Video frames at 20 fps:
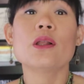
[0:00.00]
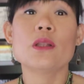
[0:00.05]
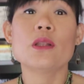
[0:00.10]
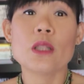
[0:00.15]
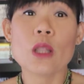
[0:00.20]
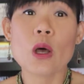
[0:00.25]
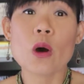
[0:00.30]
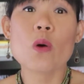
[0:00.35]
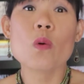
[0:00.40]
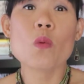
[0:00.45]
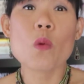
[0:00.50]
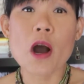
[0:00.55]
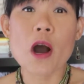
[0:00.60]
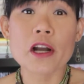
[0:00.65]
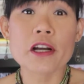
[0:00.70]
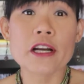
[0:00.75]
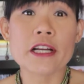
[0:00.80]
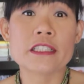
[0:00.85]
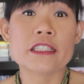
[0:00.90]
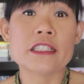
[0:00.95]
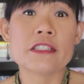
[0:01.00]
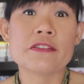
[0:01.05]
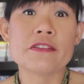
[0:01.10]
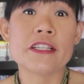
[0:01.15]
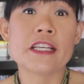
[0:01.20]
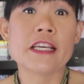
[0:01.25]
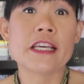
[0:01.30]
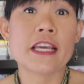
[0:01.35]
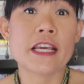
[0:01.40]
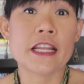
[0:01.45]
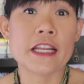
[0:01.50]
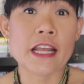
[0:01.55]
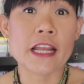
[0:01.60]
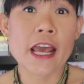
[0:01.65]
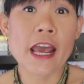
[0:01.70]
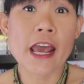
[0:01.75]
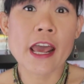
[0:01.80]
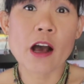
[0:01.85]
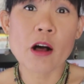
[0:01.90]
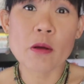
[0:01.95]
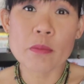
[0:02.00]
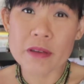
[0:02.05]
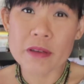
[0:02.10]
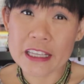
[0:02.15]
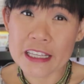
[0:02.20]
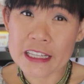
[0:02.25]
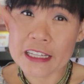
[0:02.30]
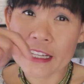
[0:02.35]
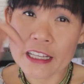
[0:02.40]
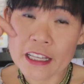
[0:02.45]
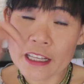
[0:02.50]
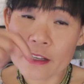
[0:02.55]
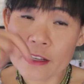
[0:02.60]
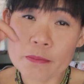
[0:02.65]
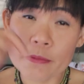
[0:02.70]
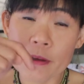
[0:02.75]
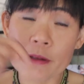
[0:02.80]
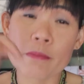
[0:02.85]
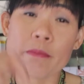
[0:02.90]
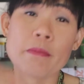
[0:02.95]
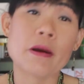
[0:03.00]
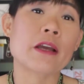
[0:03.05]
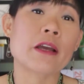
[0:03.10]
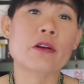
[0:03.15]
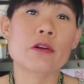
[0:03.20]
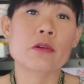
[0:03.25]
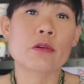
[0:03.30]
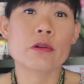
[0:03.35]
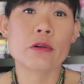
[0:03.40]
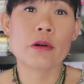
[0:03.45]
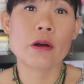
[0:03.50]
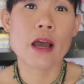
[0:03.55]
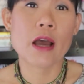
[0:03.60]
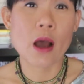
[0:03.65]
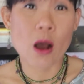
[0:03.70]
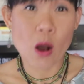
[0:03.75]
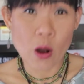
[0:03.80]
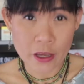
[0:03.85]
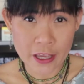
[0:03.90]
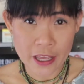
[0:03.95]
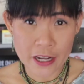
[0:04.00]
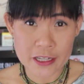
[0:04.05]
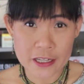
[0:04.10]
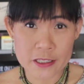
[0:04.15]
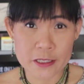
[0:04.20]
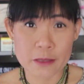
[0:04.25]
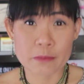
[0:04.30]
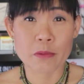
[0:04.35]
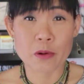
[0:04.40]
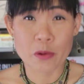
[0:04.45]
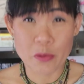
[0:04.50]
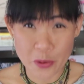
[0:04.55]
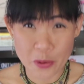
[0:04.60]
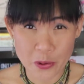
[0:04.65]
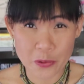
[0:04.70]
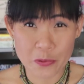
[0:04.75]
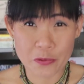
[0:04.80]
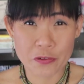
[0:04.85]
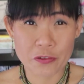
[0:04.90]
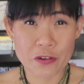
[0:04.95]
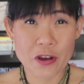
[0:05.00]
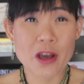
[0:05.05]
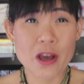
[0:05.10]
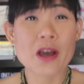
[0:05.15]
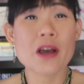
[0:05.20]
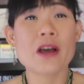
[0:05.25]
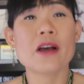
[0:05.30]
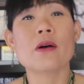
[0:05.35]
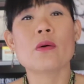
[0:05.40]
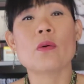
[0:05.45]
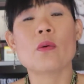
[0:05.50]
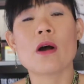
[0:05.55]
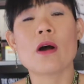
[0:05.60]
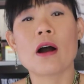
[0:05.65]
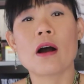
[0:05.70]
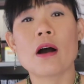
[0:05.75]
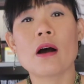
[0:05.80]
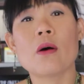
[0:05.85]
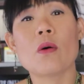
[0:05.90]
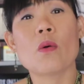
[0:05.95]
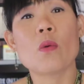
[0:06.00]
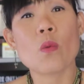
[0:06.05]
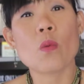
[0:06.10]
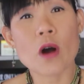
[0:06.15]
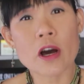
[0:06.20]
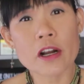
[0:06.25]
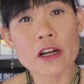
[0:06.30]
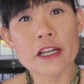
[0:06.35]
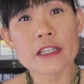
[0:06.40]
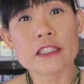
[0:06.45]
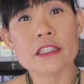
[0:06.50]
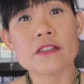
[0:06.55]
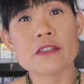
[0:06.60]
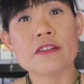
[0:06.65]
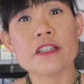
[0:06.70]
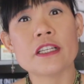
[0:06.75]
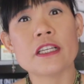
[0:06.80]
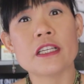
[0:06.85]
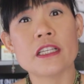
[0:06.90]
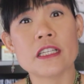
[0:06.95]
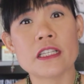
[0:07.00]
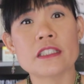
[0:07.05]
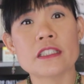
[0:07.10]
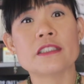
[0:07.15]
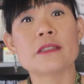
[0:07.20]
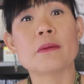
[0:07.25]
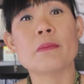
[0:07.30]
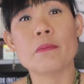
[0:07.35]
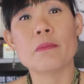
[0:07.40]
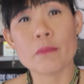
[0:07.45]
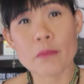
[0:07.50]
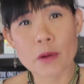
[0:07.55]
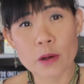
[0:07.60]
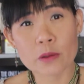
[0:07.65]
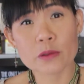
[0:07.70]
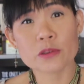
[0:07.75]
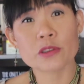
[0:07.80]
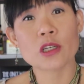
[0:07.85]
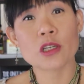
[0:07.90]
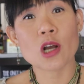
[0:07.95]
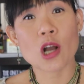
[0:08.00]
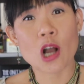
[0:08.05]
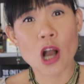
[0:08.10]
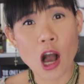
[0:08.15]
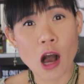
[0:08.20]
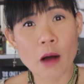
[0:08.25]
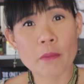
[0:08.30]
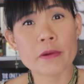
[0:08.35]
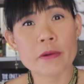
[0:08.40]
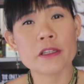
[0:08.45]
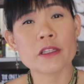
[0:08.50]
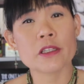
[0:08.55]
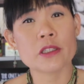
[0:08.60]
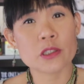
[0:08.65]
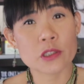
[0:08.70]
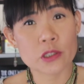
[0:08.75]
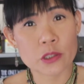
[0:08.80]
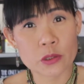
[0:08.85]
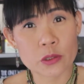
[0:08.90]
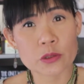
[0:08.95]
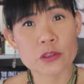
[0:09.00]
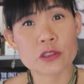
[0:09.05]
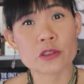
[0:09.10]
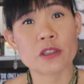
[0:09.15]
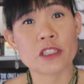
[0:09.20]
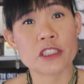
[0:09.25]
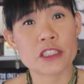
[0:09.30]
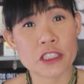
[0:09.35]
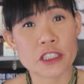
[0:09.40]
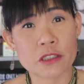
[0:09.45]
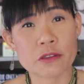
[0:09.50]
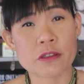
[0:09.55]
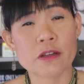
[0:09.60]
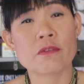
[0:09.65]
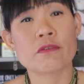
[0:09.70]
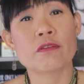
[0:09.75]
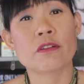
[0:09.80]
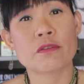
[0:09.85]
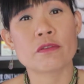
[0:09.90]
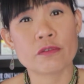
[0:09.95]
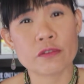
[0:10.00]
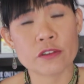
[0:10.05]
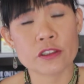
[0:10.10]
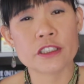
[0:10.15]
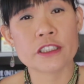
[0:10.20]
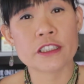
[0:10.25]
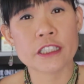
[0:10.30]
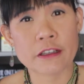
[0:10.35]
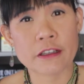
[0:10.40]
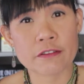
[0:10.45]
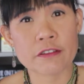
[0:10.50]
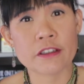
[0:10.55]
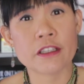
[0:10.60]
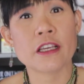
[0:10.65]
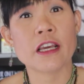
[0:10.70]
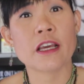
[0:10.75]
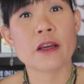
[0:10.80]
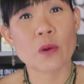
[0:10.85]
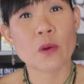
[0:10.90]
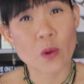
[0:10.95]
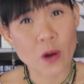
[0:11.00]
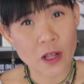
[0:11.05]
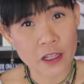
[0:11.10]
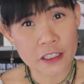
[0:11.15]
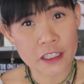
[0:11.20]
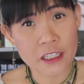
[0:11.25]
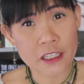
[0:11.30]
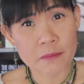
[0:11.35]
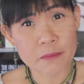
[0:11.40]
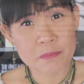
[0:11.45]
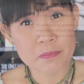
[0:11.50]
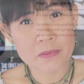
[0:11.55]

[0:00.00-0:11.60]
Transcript: Low water activity can help inhibit microorganisms organism growth. While water activity is the most common used criterion for food safety and quality,